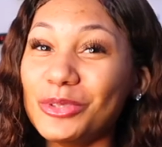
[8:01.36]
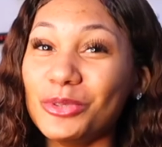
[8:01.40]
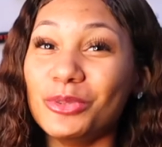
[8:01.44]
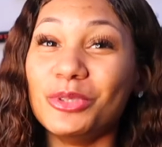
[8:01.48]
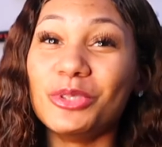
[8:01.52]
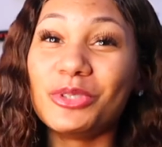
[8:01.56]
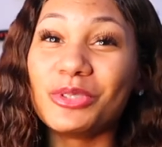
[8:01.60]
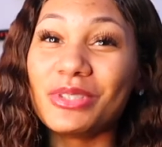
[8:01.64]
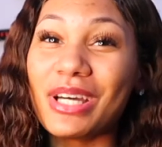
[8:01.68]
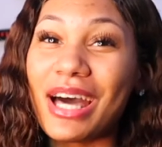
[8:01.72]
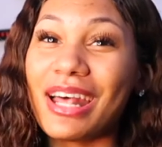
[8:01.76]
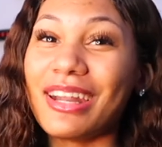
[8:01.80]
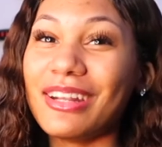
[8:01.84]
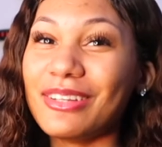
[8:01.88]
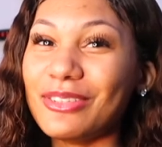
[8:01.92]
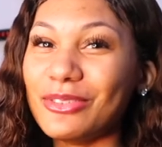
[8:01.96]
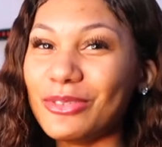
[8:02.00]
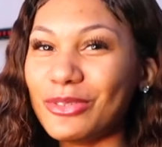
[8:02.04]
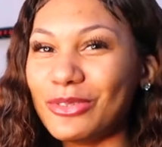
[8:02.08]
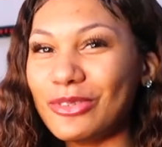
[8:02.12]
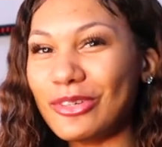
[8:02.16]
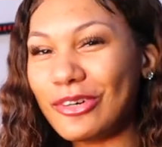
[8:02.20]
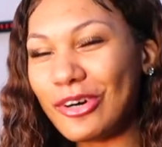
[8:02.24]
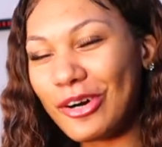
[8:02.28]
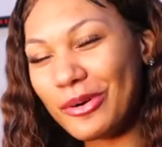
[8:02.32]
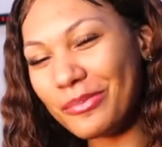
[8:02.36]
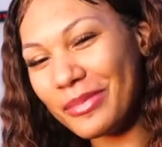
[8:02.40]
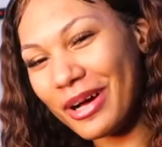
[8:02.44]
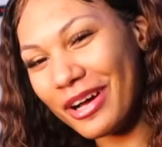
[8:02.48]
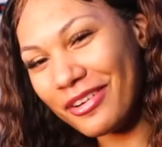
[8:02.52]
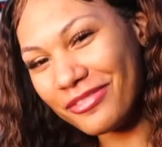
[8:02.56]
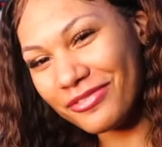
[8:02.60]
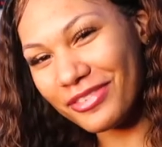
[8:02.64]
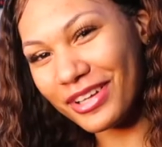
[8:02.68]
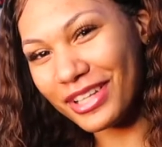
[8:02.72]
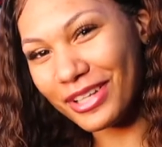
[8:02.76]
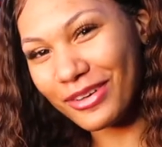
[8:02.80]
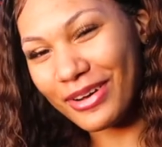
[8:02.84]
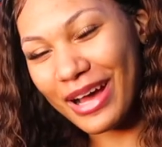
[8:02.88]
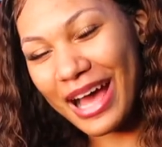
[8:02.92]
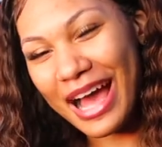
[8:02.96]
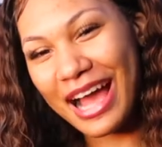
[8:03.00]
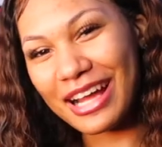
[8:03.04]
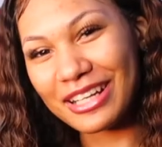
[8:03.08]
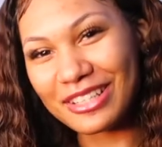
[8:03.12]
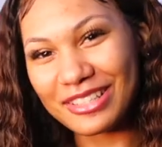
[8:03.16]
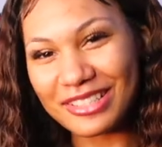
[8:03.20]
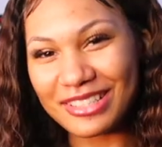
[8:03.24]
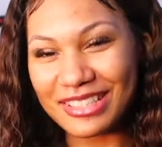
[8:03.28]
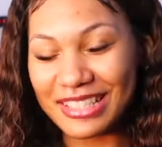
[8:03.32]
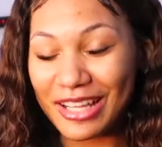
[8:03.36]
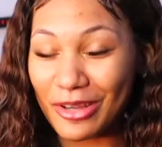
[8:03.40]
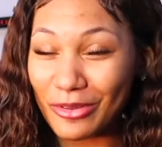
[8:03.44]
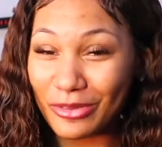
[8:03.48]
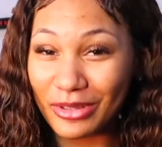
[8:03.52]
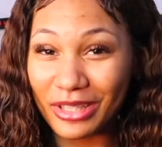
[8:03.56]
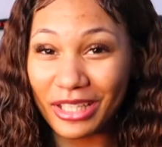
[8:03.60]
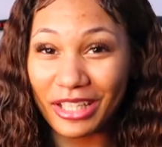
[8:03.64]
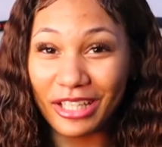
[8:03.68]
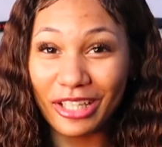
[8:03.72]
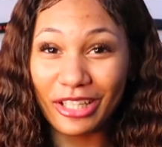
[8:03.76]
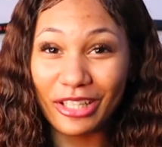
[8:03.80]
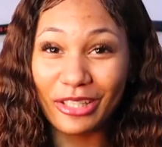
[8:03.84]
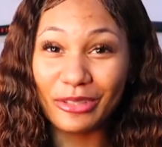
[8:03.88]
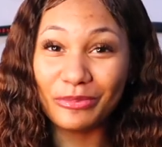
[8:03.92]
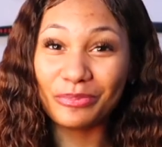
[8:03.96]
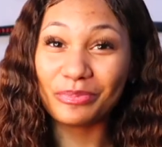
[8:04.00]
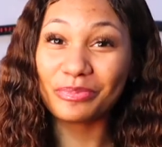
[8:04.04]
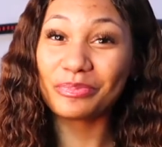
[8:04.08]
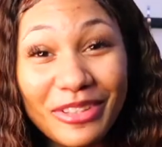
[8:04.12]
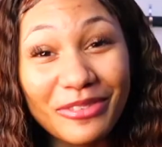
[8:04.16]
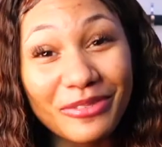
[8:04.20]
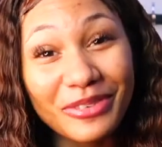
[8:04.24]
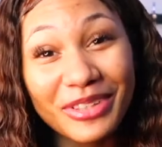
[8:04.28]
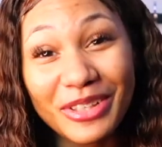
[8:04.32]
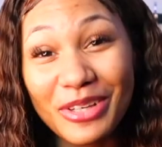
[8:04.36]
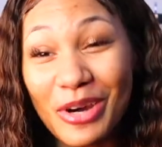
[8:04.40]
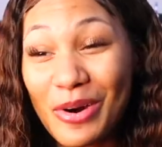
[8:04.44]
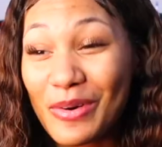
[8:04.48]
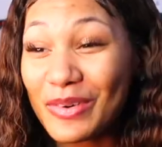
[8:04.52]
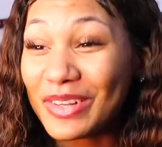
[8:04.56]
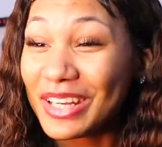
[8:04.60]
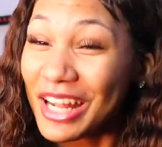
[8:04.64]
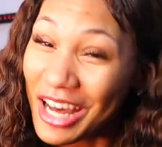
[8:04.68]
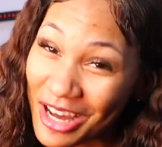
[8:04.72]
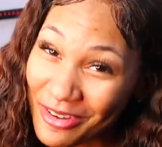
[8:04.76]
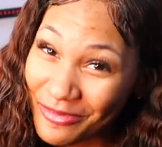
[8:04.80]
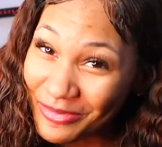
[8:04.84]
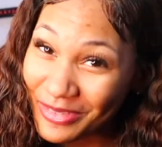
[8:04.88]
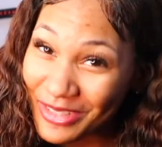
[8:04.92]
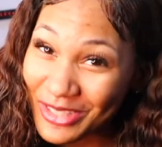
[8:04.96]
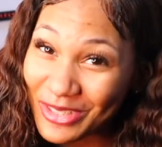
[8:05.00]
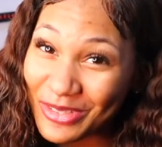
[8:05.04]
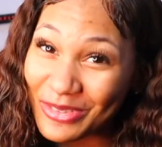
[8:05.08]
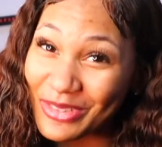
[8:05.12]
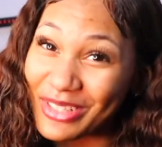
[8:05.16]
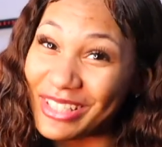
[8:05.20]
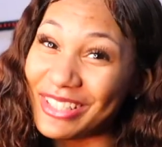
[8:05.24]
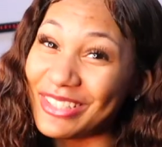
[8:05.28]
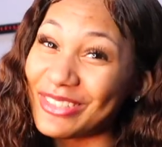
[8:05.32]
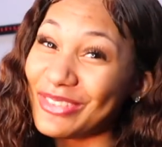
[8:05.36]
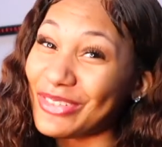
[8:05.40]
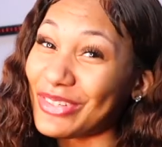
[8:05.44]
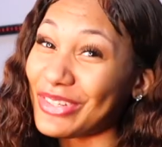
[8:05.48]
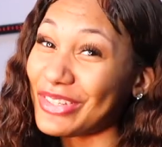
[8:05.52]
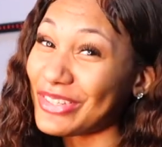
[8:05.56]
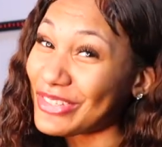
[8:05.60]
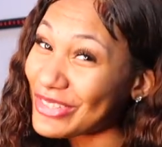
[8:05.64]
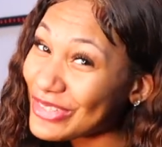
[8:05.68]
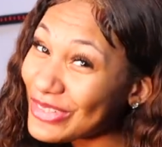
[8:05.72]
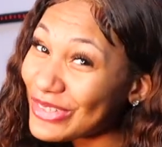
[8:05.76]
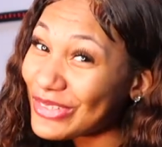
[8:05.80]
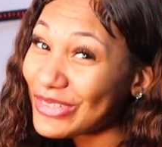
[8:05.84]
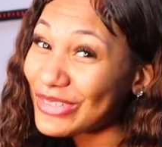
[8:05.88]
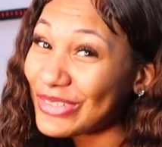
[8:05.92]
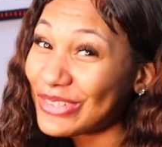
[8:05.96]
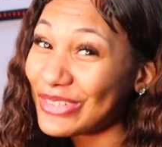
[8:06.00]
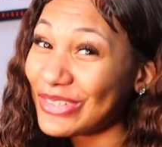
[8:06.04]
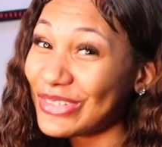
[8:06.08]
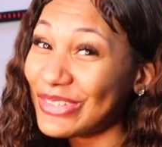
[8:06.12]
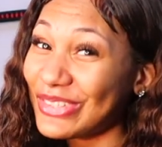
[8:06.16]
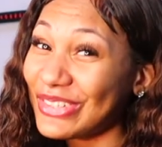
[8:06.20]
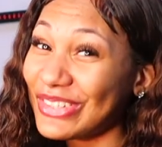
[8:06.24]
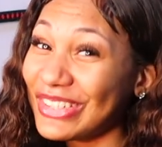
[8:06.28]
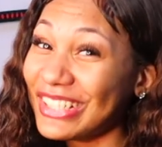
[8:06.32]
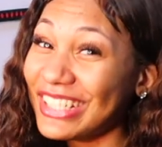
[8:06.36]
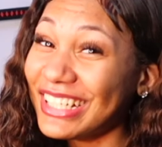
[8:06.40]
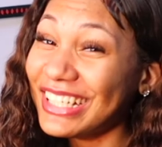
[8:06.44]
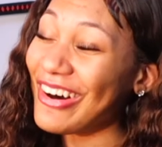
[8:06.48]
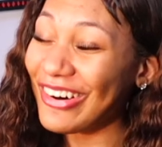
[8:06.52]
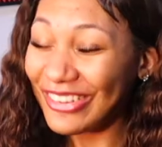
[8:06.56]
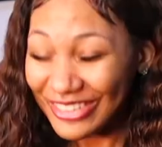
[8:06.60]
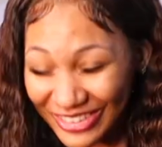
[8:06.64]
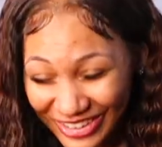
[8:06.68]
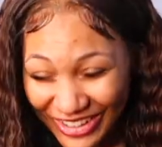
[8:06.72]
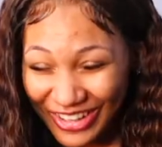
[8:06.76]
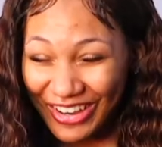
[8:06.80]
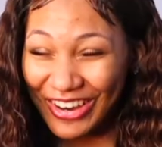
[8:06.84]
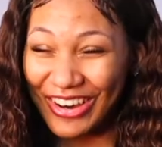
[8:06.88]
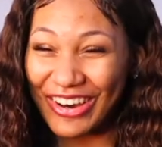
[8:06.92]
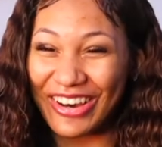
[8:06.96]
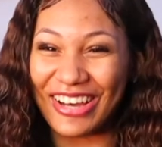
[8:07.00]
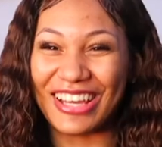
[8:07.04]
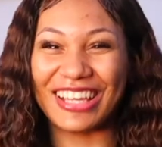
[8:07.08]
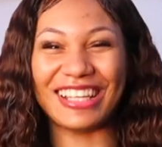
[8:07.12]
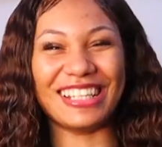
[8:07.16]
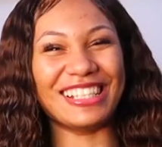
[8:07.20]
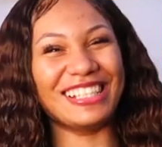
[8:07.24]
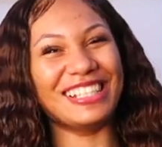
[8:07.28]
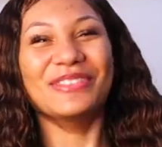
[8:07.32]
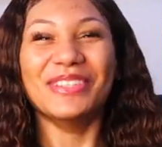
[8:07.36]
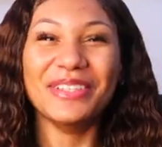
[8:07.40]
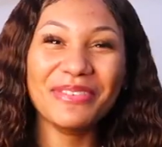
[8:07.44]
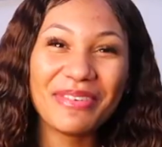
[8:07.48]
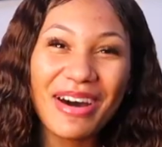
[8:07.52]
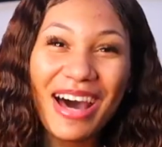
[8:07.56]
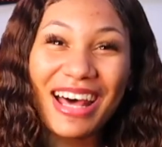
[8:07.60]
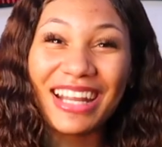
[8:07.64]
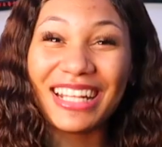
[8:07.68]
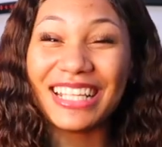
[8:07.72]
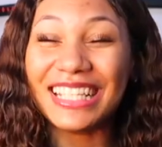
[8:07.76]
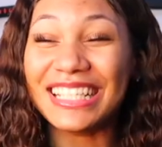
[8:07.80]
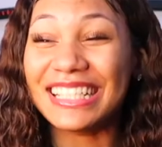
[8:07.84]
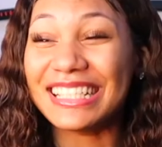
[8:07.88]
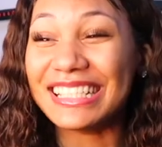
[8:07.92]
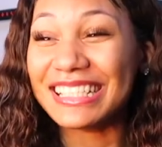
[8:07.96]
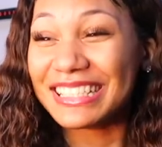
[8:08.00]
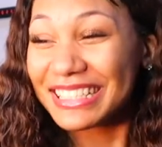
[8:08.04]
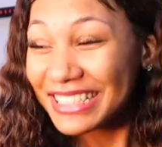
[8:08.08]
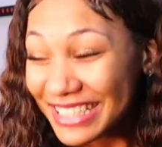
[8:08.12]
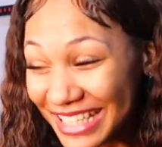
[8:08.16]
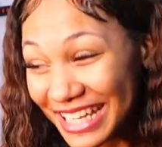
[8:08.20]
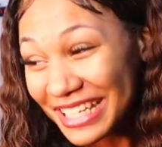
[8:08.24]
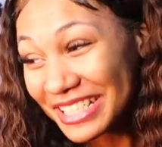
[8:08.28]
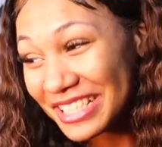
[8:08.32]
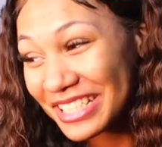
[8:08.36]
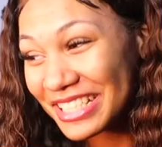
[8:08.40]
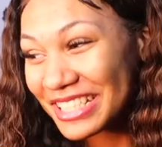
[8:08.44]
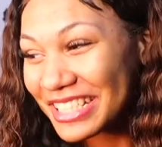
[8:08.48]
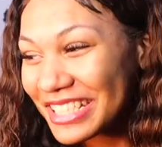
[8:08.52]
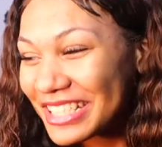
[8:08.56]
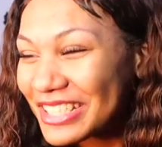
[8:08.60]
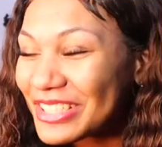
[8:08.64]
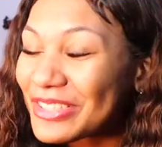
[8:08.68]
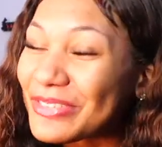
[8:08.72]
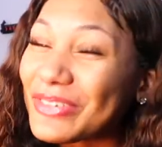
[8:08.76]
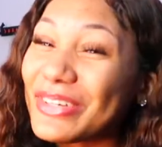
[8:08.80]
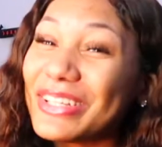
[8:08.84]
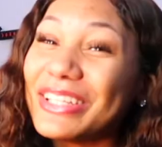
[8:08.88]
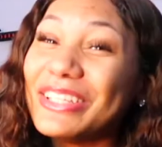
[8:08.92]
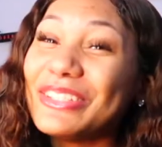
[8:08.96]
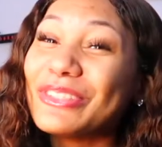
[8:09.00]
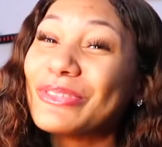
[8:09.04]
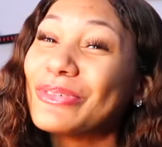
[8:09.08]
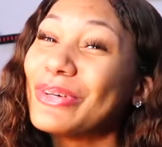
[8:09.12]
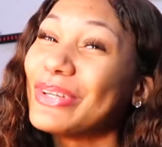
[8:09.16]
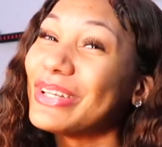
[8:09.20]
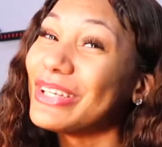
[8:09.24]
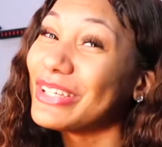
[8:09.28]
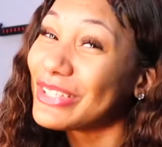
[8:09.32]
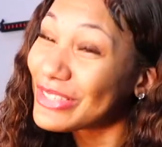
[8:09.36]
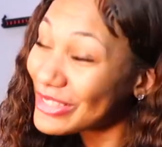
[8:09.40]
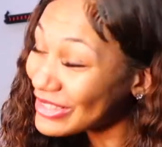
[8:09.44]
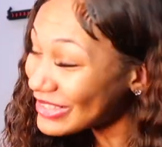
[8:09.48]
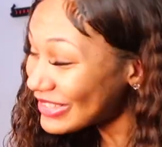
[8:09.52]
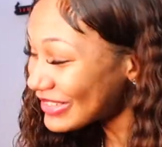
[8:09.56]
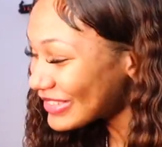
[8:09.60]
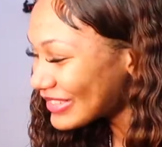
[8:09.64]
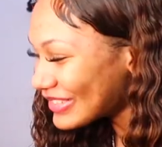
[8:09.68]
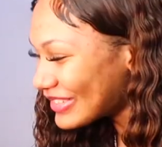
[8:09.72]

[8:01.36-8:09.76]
do what you gotta do all my fellow actors out there we going up in 2022 hold on we about to get sitchy in 2022